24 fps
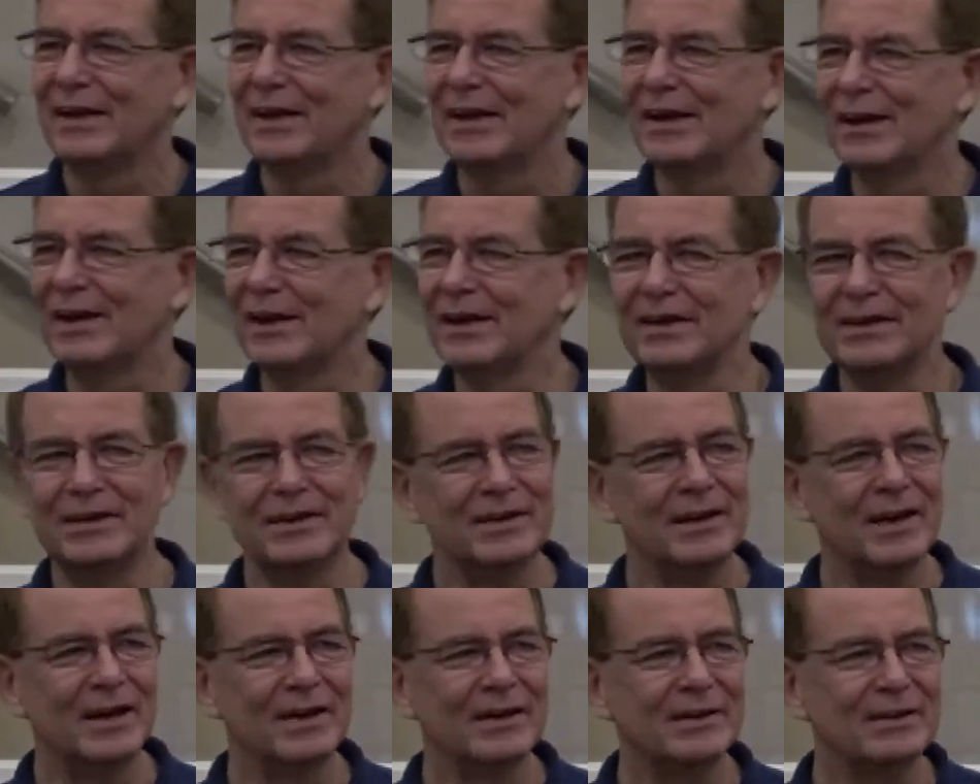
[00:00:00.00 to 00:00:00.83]

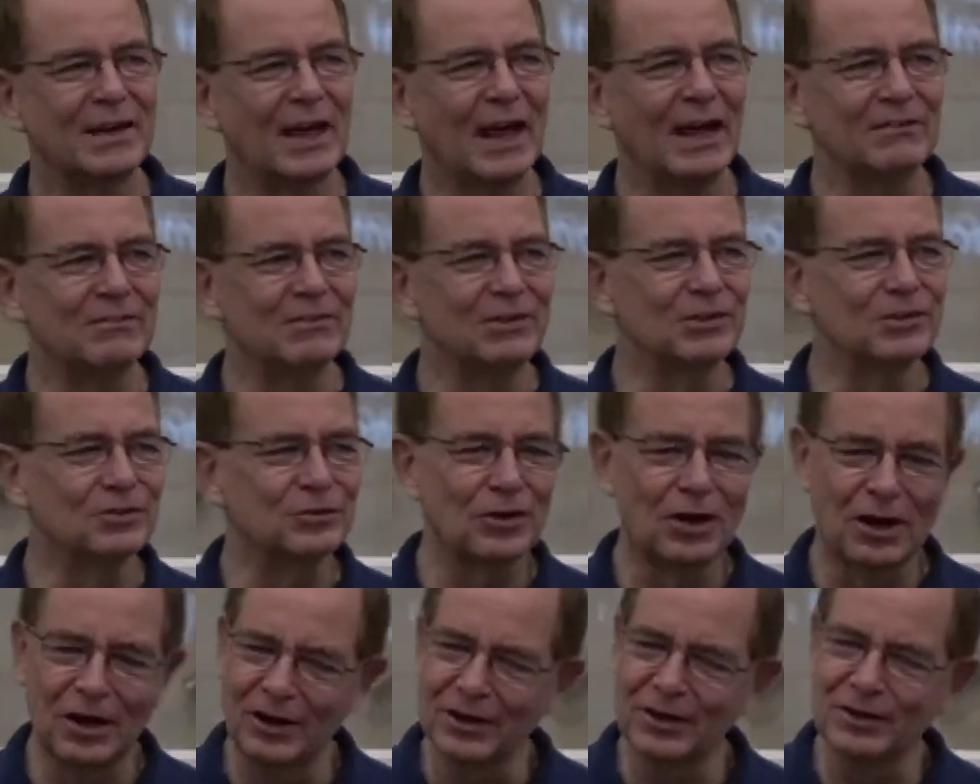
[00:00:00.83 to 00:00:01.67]
And David
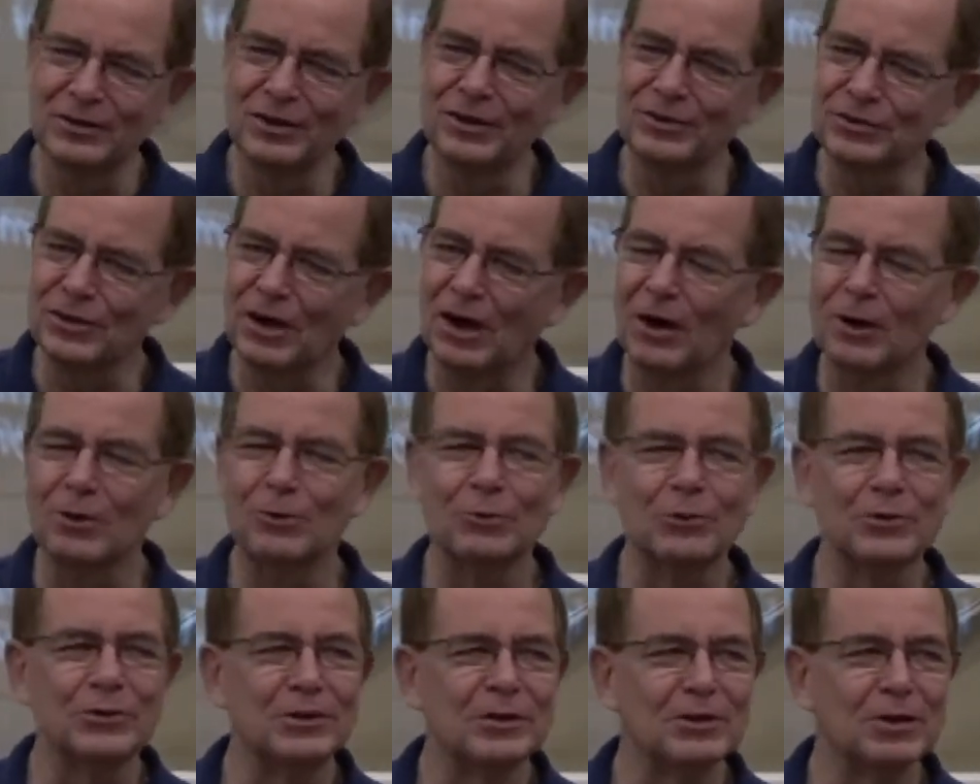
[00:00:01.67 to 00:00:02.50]
started to talk
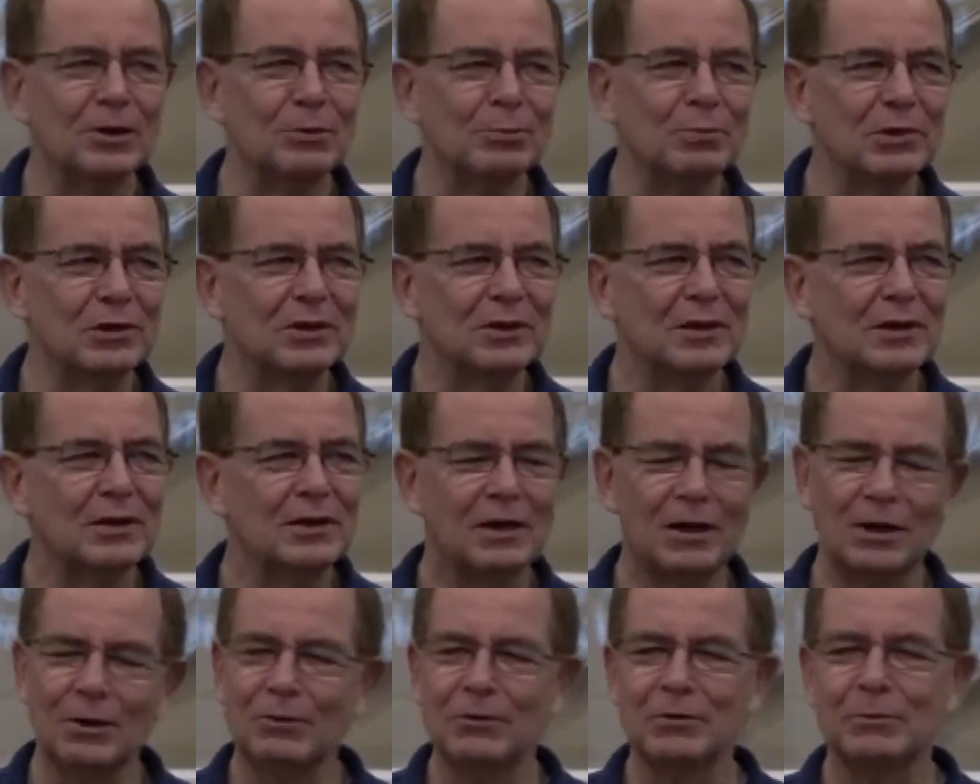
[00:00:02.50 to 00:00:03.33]
with him. And
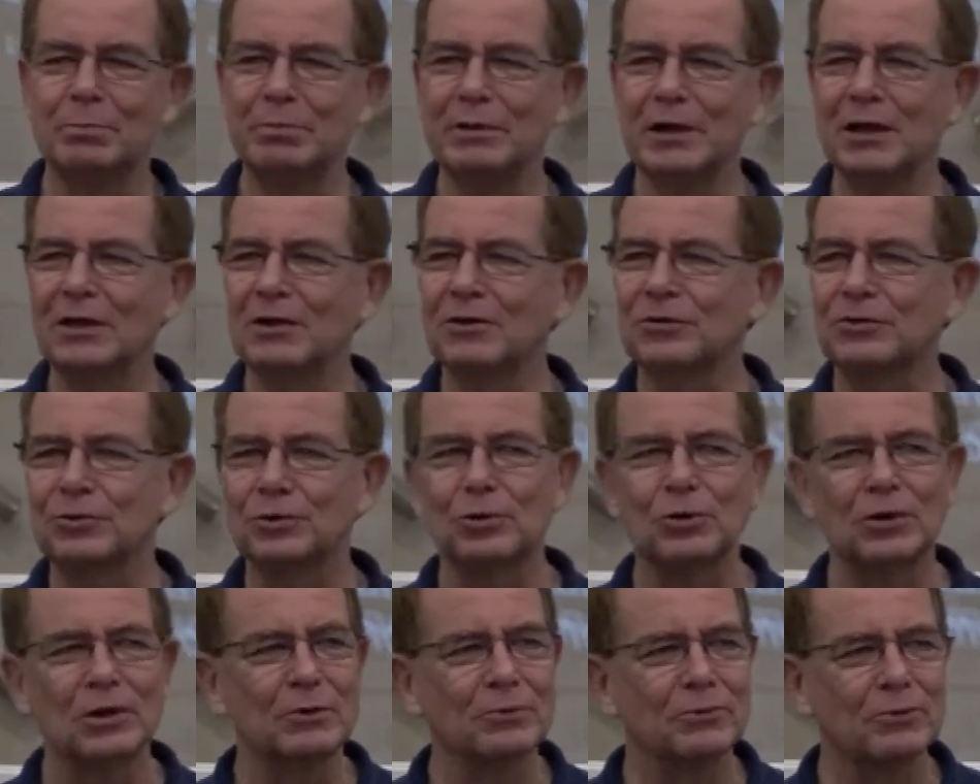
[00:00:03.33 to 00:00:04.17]
he was being
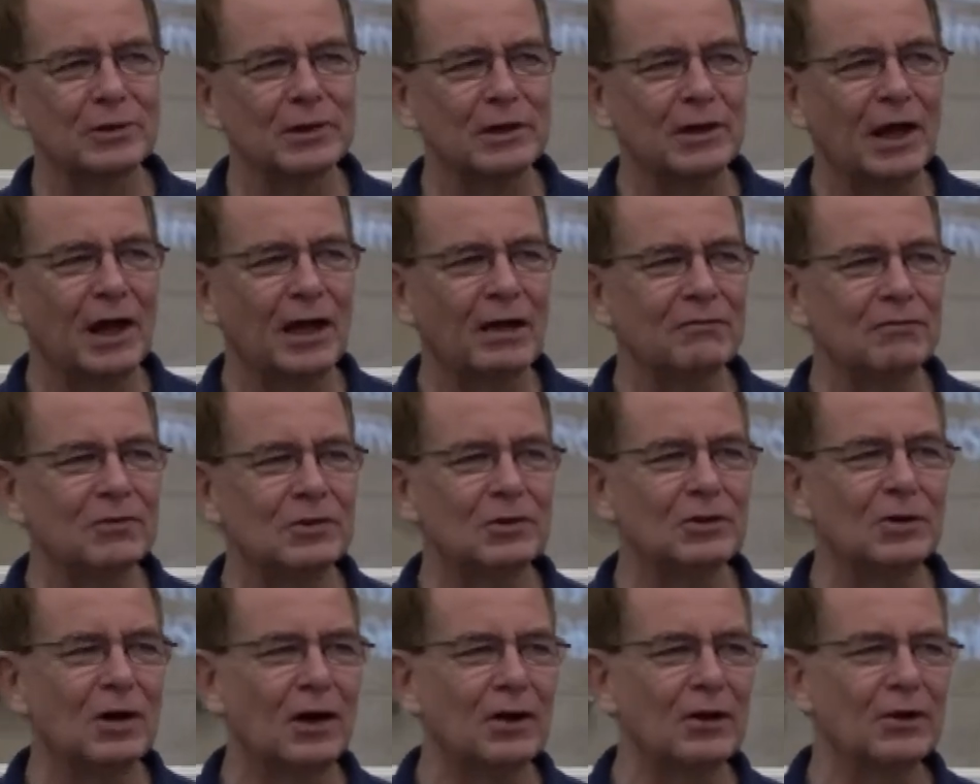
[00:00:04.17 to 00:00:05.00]
short with David.
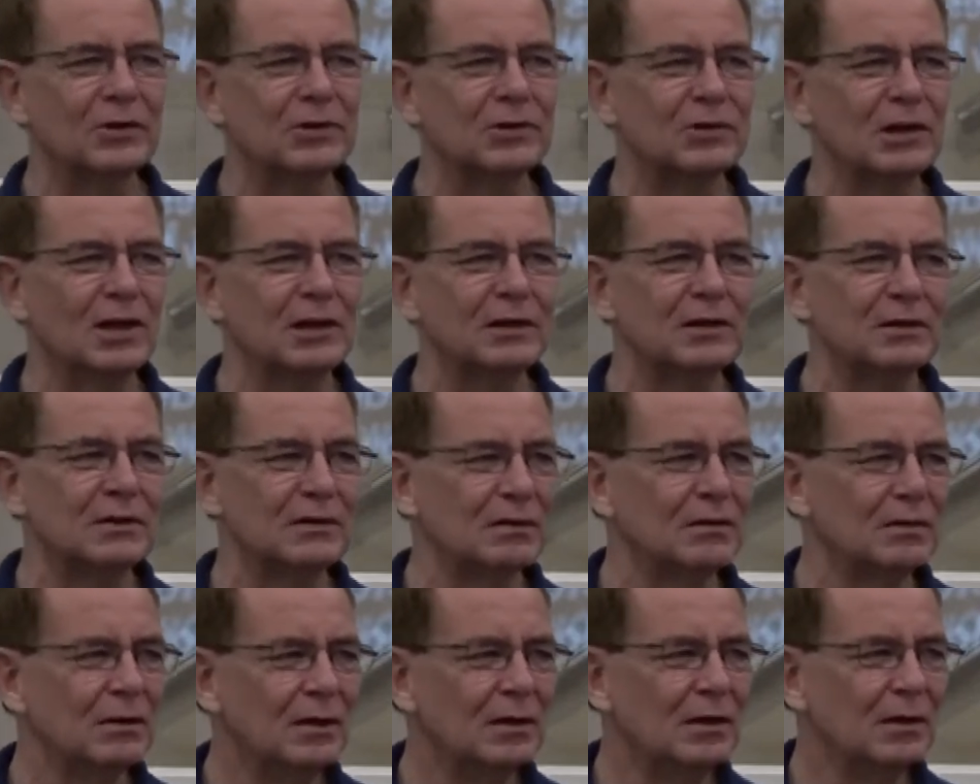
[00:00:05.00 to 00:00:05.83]
And all of a
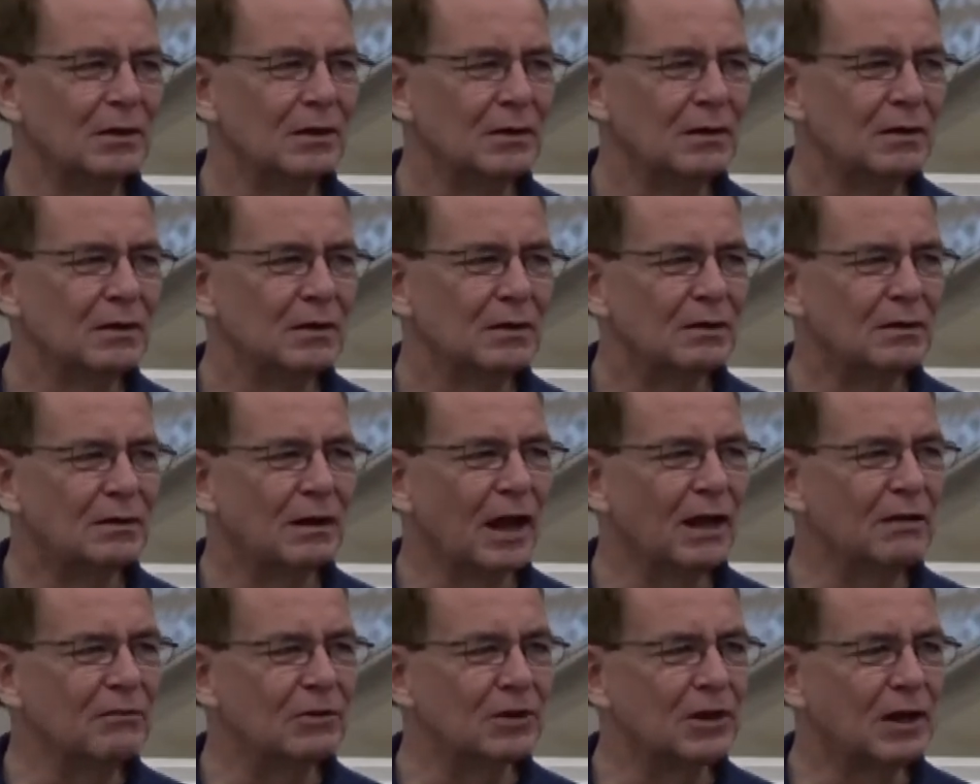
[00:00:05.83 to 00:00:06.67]
sudden,
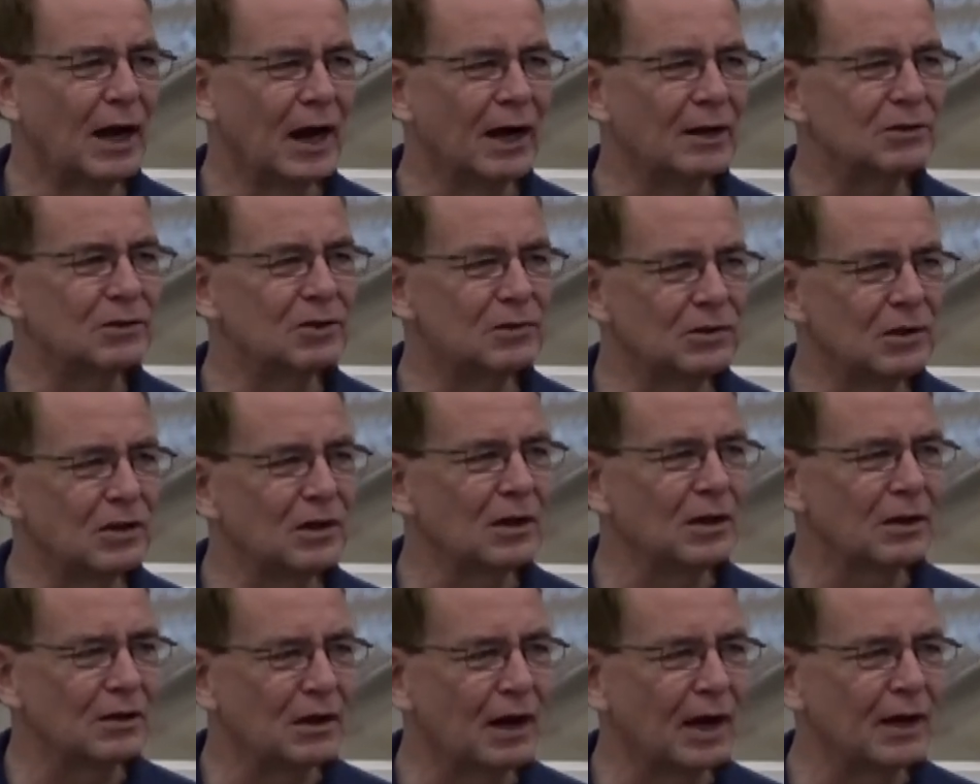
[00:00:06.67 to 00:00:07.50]
David got sick.